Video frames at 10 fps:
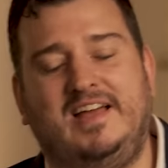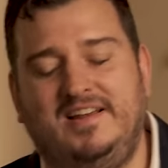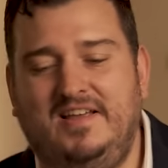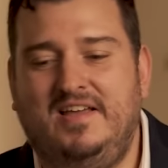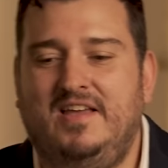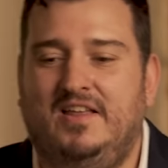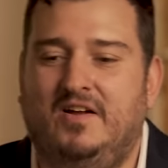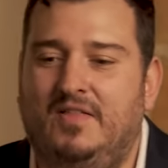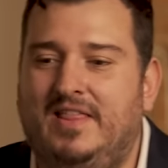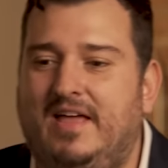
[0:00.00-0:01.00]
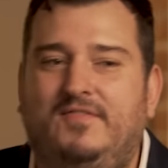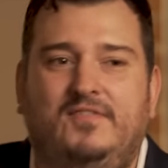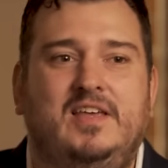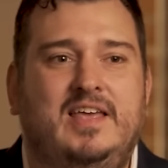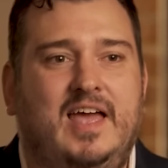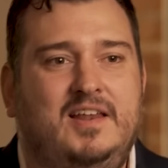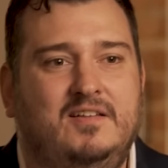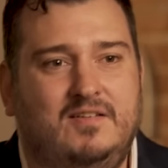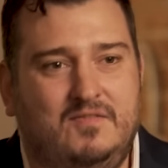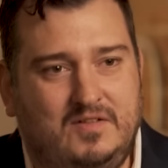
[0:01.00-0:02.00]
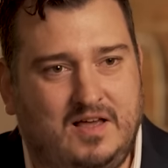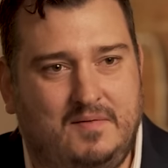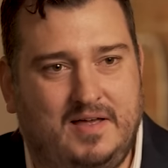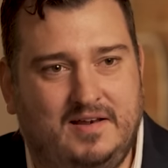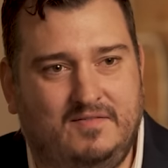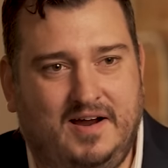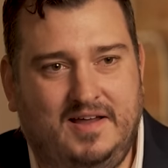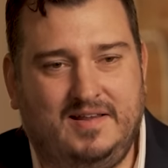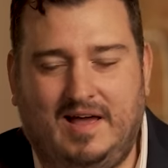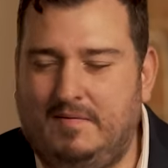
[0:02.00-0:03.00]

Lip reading: that, you know, then that 50K deal would come in, right? And